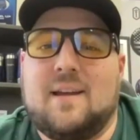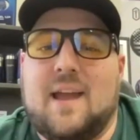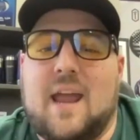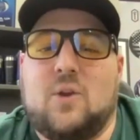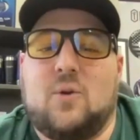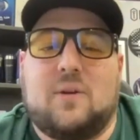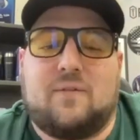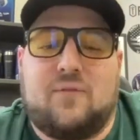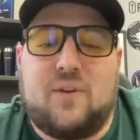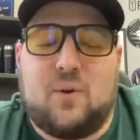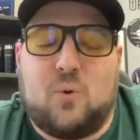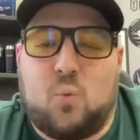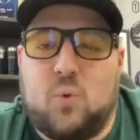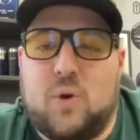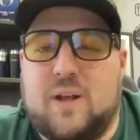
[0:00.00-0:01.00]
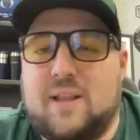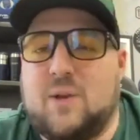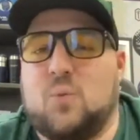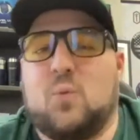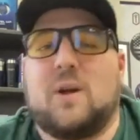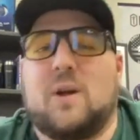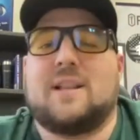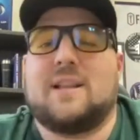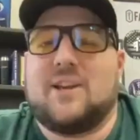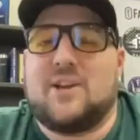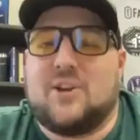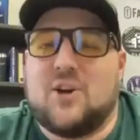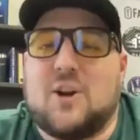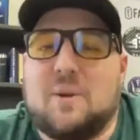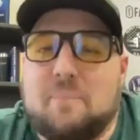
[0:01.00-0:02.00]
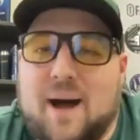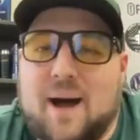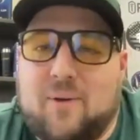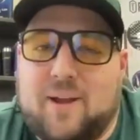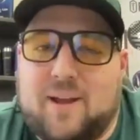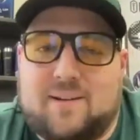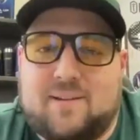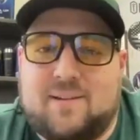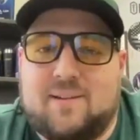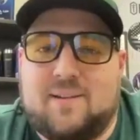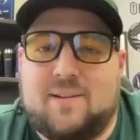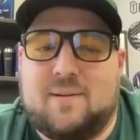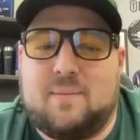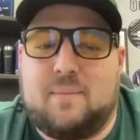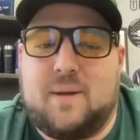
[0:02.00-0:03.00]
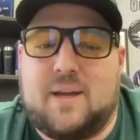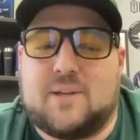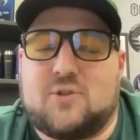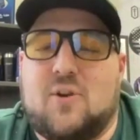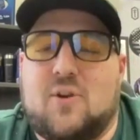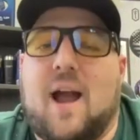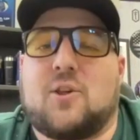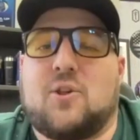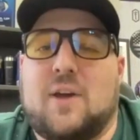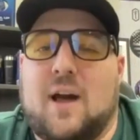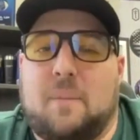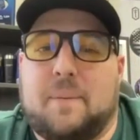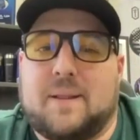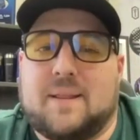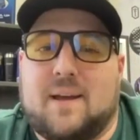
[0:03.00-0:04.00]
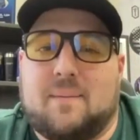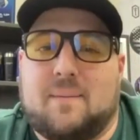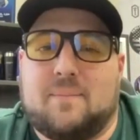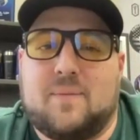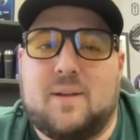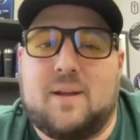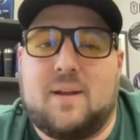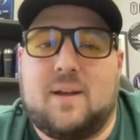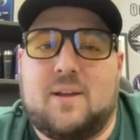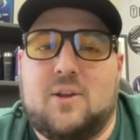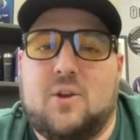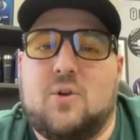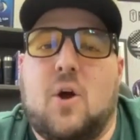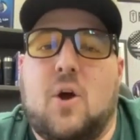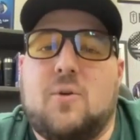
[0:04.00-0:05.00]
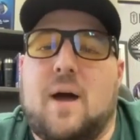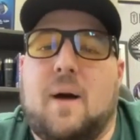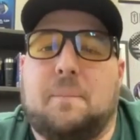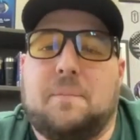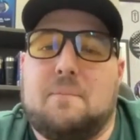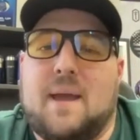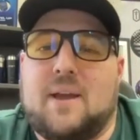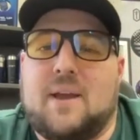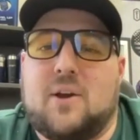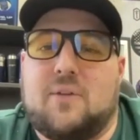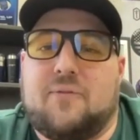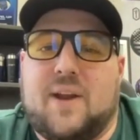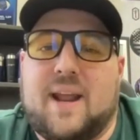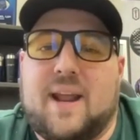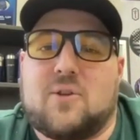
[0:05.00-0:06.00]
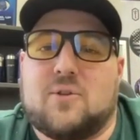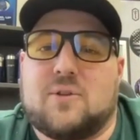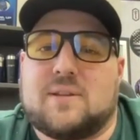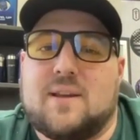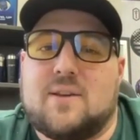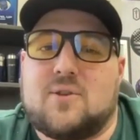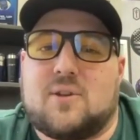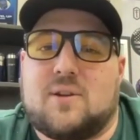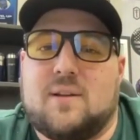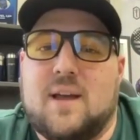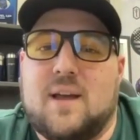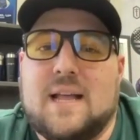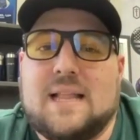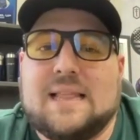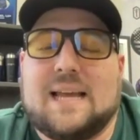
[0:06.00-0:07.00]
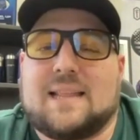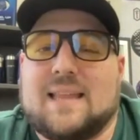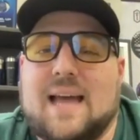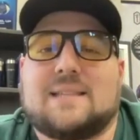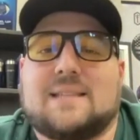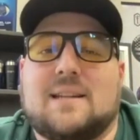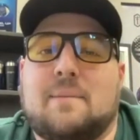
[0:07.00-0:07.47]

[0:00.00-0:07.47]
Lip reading: and you can feel really, really good about it because you're actually helping them. And you know, you help them make a good financial decision. Like, that's an